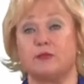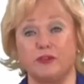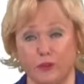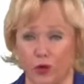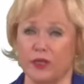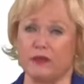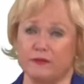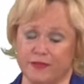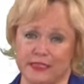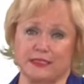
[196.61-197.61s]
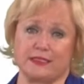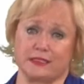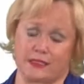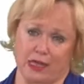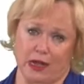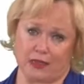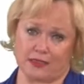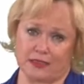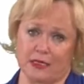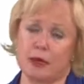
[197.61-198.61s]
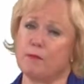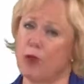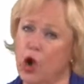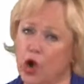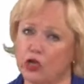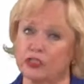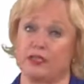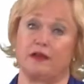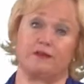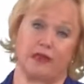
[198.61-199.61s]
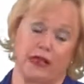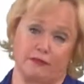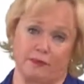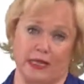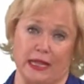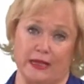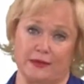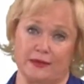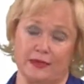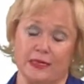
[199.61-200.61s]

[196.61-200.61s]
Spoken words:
before you invest in stocks. Part of a life plan.